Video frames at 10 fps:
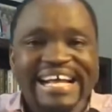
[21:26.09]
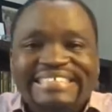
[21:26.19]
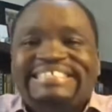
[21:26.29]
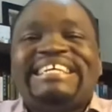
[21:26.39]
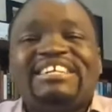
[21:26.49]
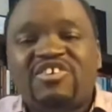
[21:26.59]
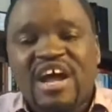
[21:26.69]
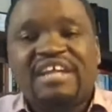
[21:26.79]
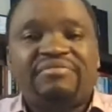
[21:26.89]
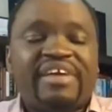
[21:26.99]
instant
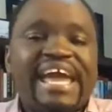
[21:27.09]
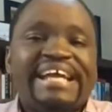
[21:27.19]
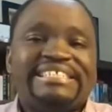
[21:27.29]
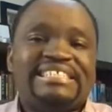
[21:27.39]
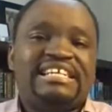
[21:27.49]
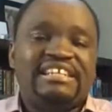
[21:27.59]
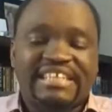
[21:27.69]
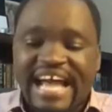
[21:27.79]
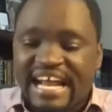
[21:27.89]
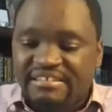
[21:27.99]
gratification
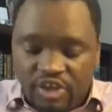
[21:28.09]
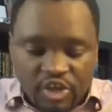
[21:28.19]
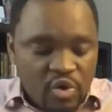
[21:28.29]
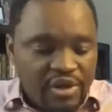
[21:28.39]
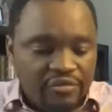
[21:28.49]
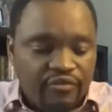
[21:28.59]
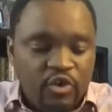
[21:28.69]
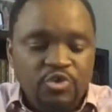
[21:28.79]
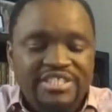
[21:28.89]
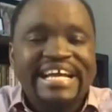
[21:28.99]
that you know if
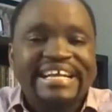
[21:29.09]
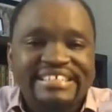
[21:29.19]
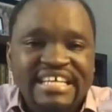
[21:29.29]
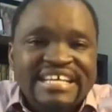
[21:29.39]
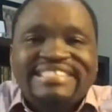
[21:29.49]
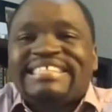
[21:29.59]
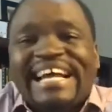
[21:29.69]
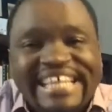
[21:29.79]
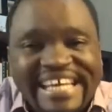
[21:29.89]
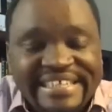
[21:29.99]
you send
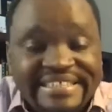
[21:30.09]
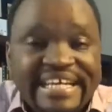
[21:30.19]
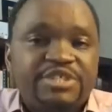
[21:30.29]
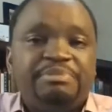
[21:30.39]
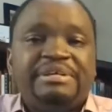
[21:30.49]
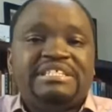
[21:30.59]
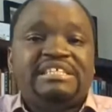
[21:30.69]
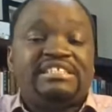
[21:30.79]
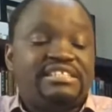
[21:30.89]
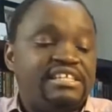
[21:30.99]
Sally a text
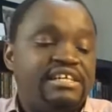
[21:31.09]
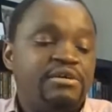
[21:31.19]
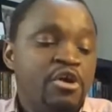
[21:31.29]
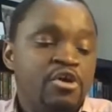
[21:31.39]
message, she